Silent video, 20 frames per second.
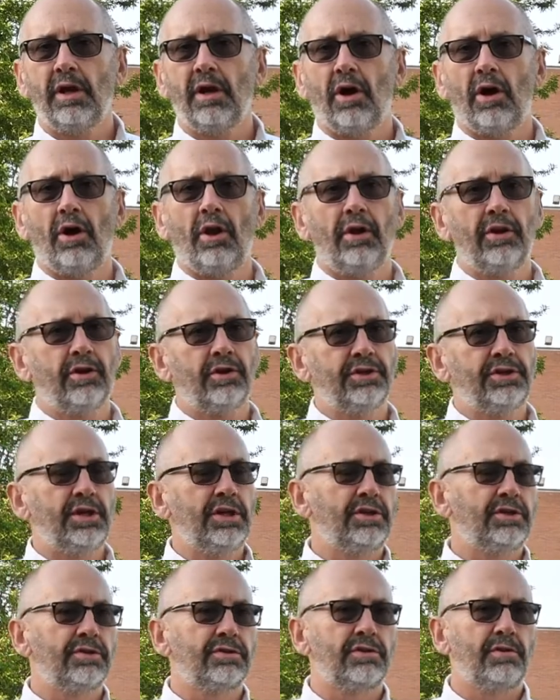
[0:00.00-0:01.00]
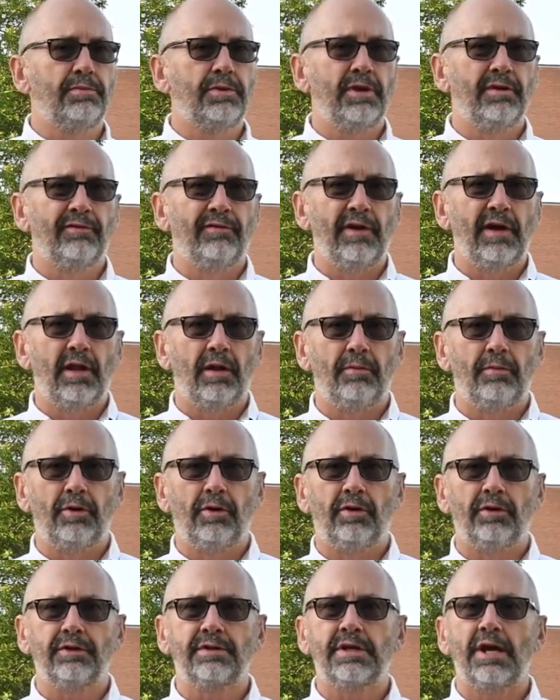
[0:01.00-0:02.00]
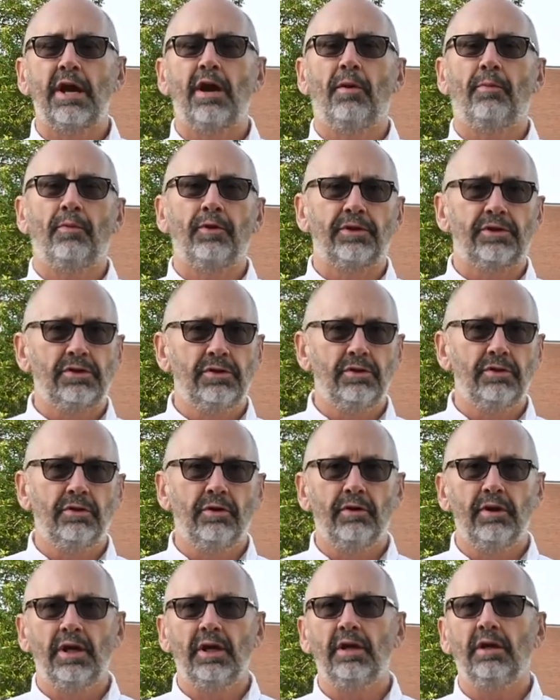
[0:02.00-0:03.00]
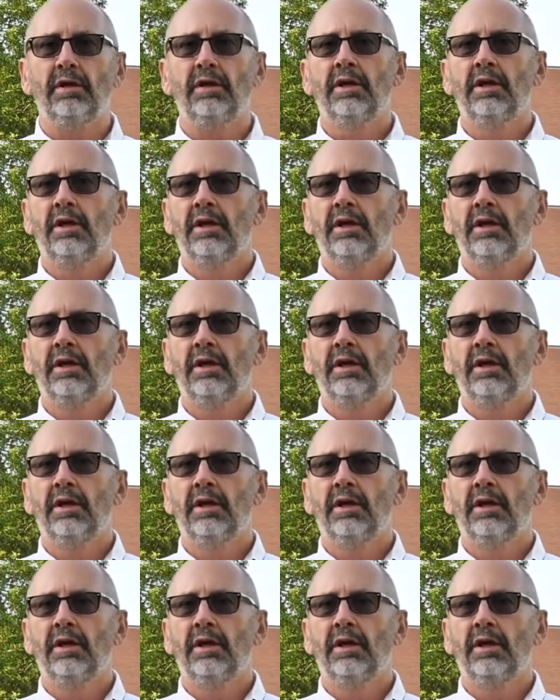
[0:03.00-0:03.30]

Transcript: all of your teachers will be available to help with tutoring